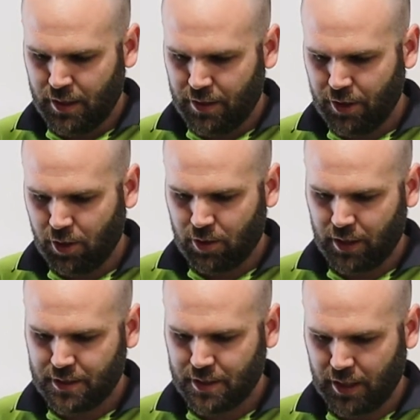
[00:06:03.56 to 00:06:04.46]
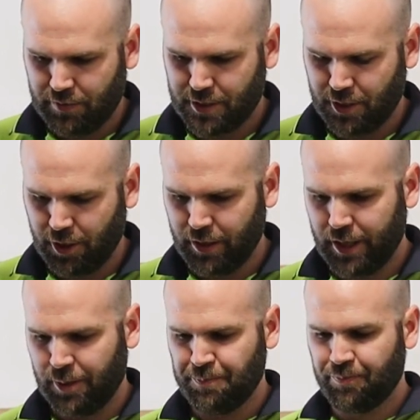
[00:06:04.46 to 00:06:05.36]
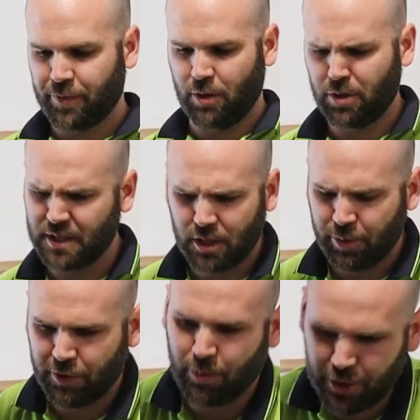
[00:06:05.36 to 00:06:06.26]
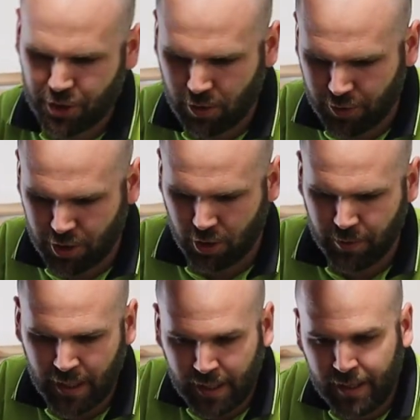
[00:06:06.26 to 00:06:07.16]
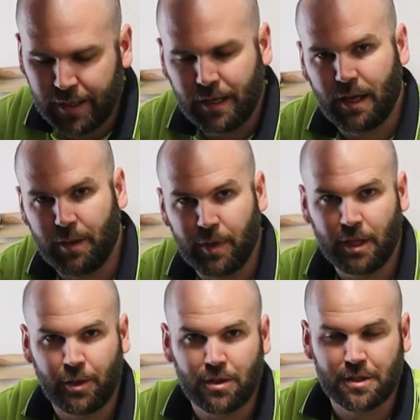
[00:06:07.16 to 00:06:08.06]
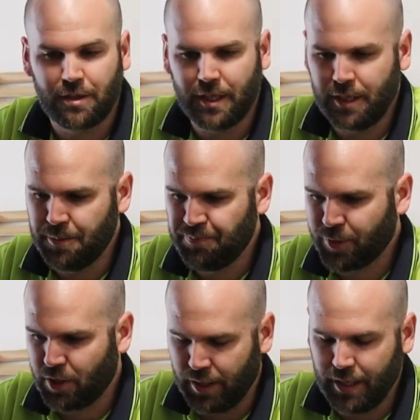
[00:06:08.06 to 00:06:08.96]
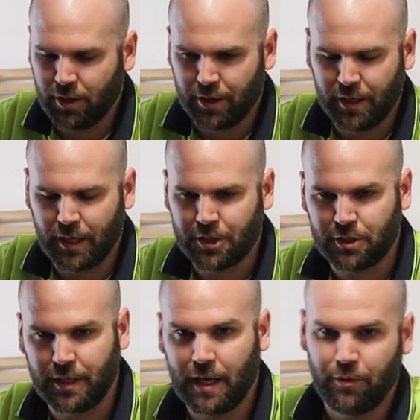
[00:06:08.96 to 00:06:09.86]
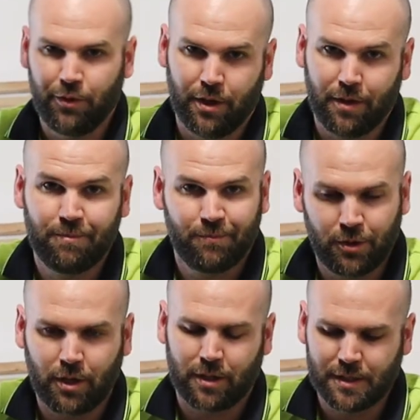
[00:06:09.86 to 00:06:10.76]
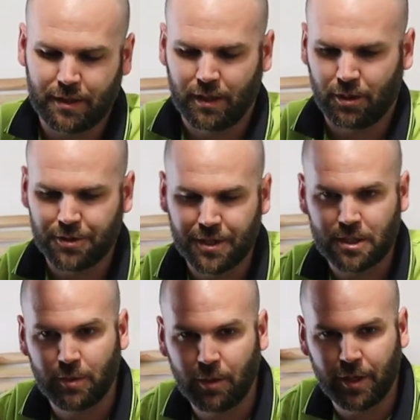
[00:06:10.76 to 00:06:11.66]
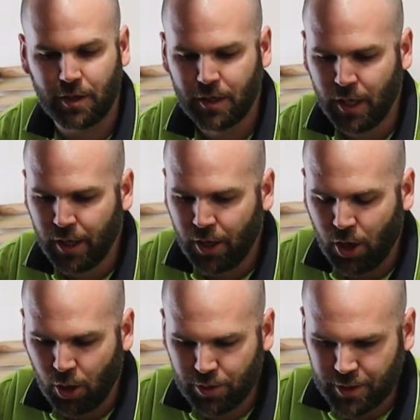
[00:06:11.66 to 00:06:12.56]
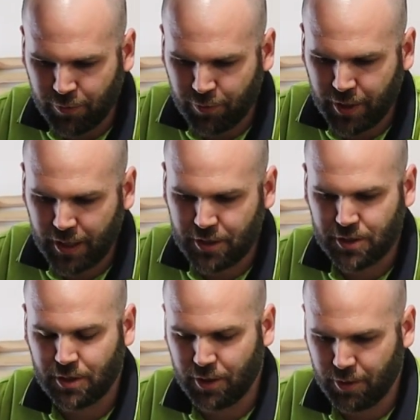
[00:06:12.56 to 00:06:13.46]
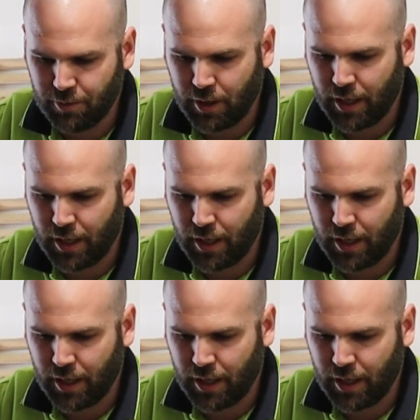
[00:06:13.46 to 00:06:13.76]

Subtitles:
the old clutch slave. So it was a little bit of a mission of a job, mainly because of the cleaning. I didn't actually have like I said, the little 6mm hose off of there just to